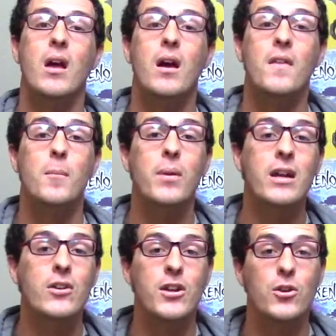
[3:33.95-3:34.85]
The
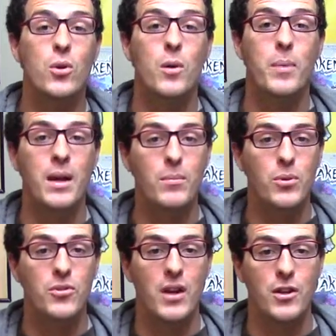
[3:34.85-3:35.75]
player can grow a bamboo
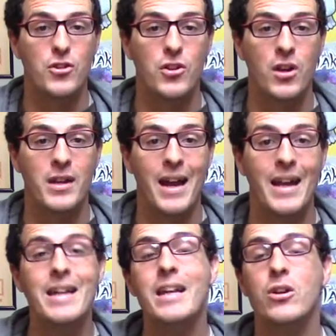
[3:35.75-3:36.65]
section on
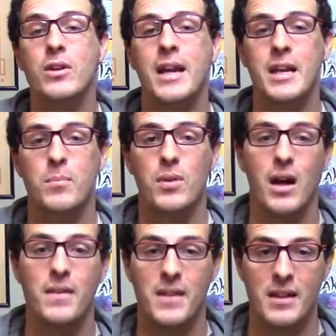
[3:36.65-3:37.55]
any irrigated
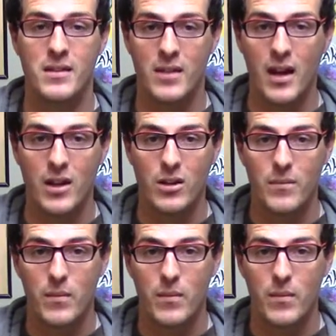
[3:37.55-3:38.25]
plot they desire.